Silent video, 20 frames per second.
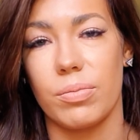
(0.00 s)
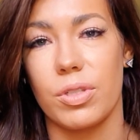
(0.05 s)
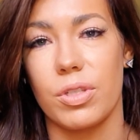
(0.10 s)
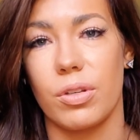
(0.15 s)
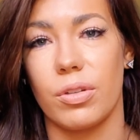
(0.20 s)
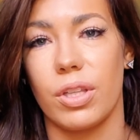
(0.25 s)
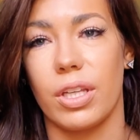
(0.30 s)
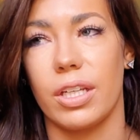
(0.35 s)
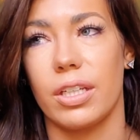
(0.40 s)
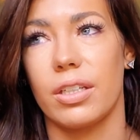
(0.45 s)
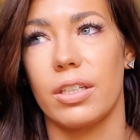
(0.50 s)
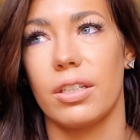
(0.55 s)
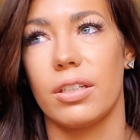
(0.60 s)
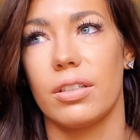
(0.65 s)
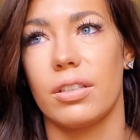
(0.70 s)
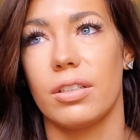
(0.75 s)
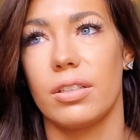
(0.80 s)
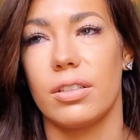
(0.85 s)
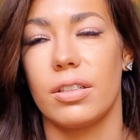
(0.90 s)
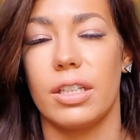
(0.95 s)
So like
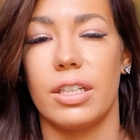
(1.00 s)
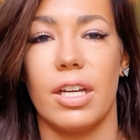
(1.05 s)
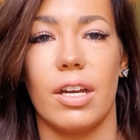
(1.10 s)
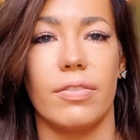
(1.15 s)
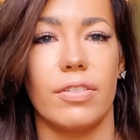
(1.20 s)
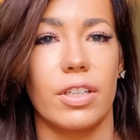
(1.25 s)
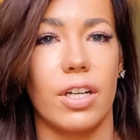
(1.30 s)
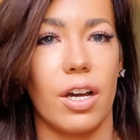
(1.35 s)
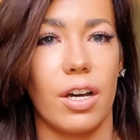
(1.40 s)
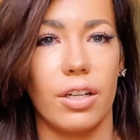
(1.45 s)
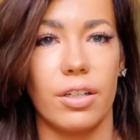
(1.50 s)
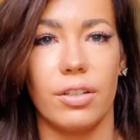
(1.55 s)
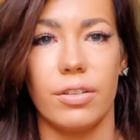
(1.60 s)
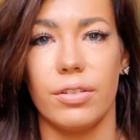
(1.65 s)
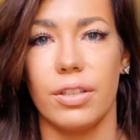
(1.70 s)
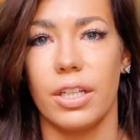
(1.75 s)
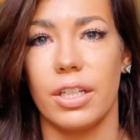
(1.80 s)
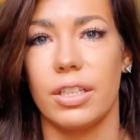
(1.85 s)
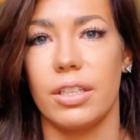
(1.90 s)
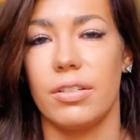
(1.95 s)
an avocado,
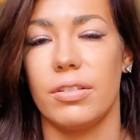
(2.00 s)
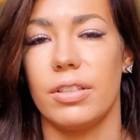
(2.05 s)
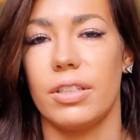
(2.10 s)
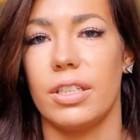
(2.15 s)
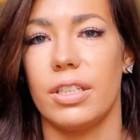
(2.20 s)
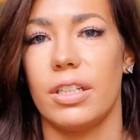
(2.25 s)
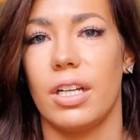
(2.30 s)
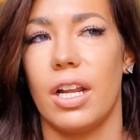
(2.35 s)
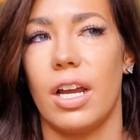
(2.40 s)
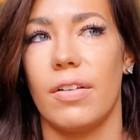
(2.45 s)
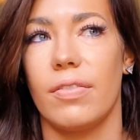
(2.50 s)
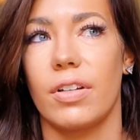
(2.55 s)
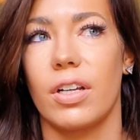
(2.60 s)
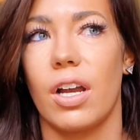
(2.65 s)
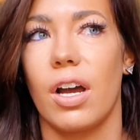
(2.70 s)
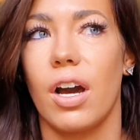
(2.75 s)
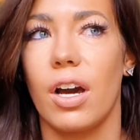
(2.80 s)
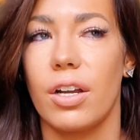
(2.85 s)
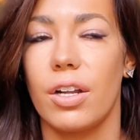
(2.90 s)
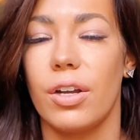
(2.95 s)
like you could eat an
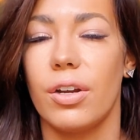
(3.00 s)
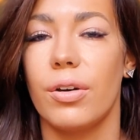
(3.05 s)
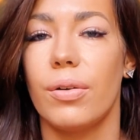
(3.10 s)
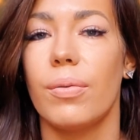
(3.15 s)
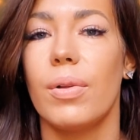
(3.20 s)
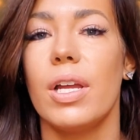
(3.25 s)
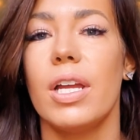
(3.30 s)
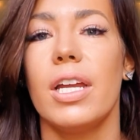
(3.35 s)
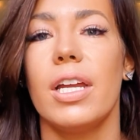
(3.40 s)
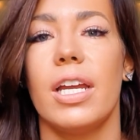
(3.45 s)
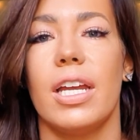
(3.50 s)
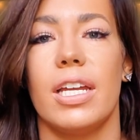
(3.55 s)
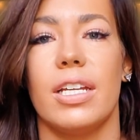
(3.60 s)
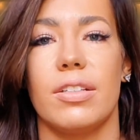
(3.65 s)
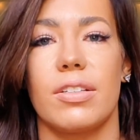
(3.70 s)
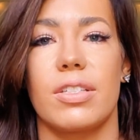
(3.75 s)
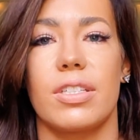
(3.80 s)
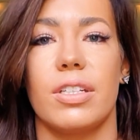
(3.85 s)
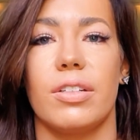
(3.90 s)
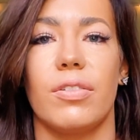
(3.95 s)
avocado and
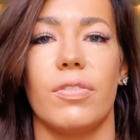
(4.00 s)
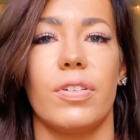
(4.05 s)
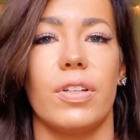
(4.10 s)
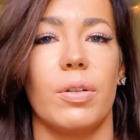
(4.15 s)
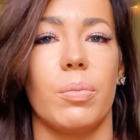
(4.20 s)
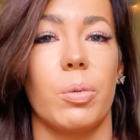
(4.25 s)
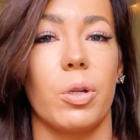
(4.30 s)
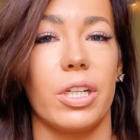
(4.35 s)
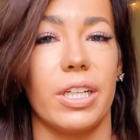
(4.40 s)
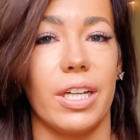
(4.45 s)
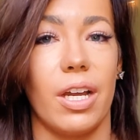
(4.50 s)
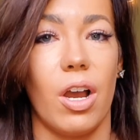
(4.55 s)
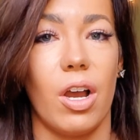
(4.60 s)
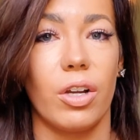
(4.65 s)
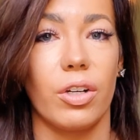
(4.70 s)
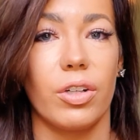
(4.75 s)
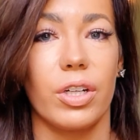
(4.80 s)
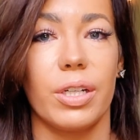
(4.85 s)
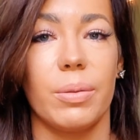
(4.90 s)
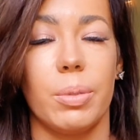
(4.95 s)
still feel pretty
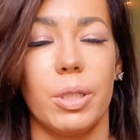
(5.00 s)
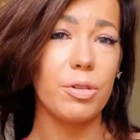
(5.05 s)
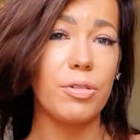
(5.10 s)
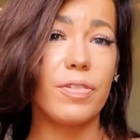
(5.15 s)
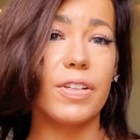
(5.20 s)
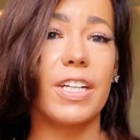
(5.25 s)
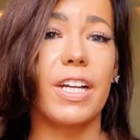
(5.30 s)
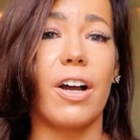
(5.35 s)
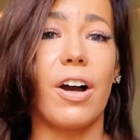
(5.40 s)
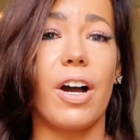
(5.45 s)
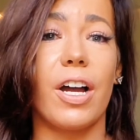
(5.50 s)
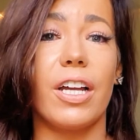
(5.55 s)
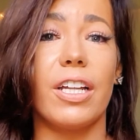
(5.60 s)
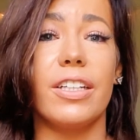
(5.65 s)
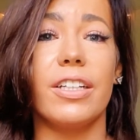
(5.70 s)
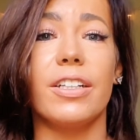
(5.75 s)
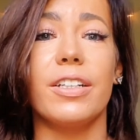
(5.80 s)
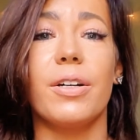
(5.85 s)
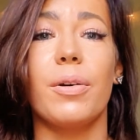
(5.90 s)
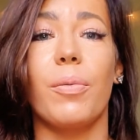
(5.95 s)
hungry. But moving
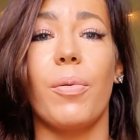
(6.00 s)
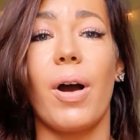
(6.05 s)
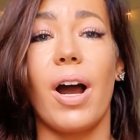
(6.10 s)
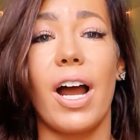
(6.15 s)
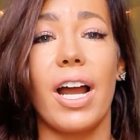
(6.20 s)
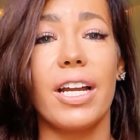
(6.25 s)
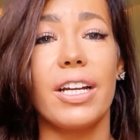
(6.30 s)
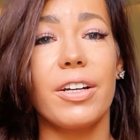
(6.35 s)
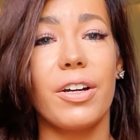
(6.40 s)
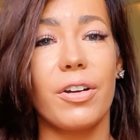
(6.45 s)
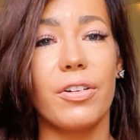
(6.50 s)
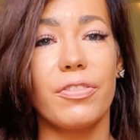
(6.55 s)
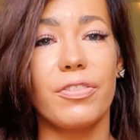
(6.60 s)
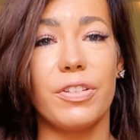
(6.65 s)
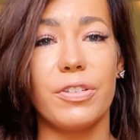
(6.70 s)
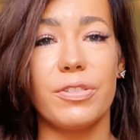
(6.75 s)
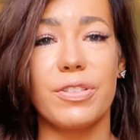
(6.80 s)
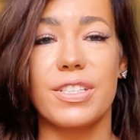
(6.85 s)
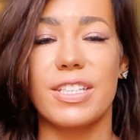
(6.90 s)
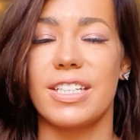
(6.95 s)
on, why are
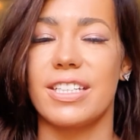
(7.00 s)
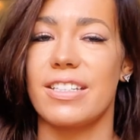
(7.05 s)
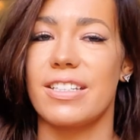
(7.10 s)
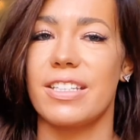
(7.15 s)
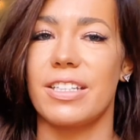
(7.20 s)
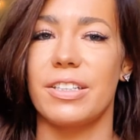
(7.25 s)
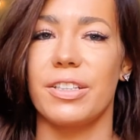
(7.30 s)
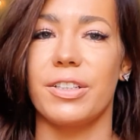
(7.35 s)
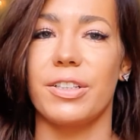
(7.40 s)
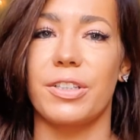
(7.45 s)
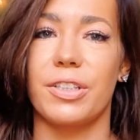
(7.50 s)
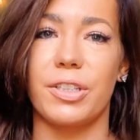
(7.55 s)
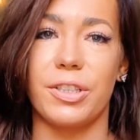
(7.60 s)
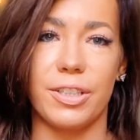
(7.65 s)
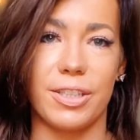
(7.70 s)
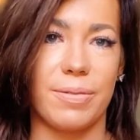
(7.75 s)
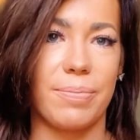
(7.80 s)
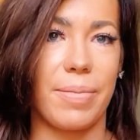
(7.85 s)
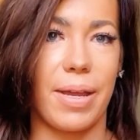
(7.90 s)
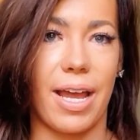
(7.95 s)
foods considered good
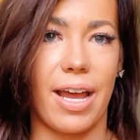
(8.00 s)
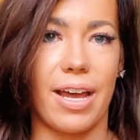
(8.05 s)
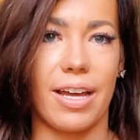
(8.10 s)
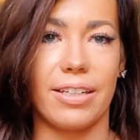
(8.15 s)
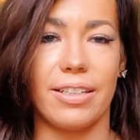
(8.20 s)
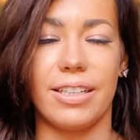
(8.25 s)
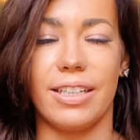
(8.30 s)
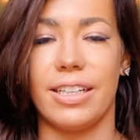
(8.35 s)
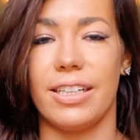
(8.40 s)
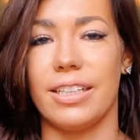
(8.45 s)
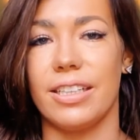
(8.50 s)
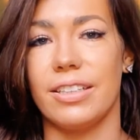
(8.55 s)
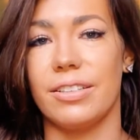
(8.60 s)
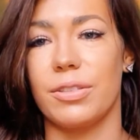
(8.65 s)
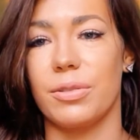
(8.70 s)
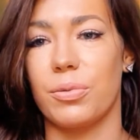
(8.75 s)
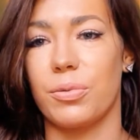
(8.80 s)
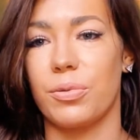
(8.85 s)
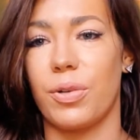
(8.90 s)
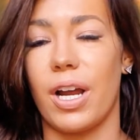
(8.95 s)
and bad, and
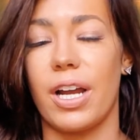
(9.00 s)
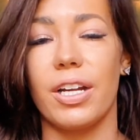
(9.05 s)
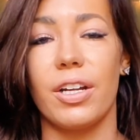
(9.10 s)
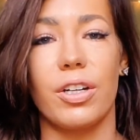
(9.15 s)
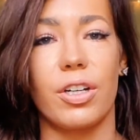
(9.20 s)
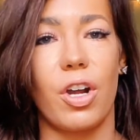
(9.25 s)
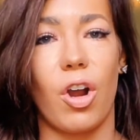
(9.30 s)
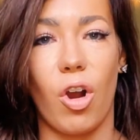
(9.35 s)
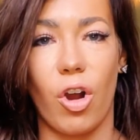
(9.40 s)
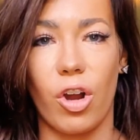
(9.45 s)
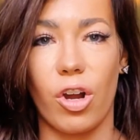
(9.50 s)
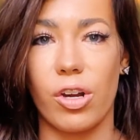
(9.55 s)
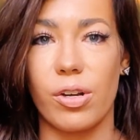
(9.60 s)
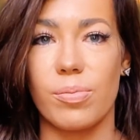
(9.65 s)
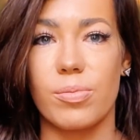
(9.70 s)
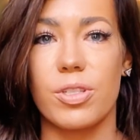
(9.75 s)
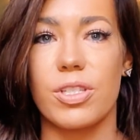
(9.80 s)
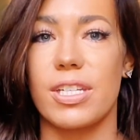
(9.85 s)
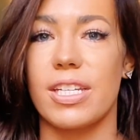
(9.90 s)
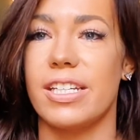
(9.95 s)
why are
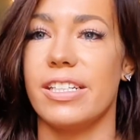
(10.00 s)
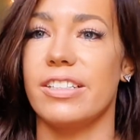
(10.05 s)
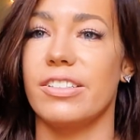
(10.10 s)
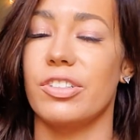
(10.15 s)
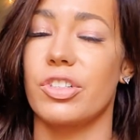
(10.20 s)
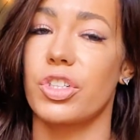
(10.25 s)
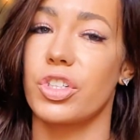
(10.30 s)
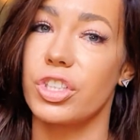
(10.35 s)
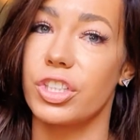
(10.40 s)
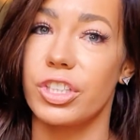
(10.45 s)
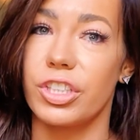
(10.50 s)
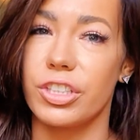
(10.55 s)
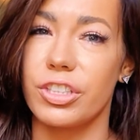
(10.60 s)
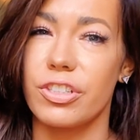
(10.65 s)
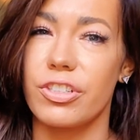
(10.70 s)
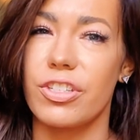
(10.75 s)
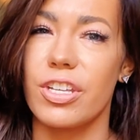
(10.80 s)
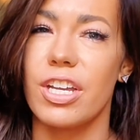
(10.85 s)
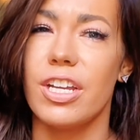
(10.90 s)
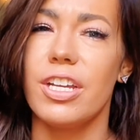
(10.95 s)
carbs and
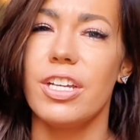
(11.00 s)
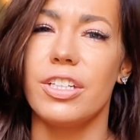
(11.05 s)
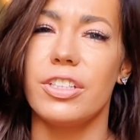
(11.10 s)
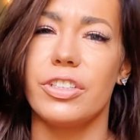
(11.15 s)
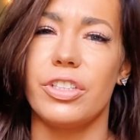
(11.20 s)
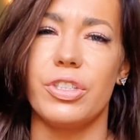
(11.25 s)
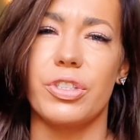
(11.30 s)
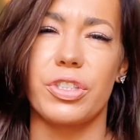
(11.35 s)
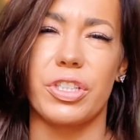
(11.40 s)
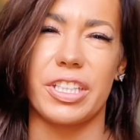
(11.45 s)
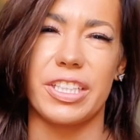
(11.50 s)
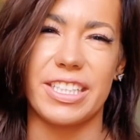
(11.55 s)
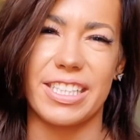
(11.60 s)
sugars usually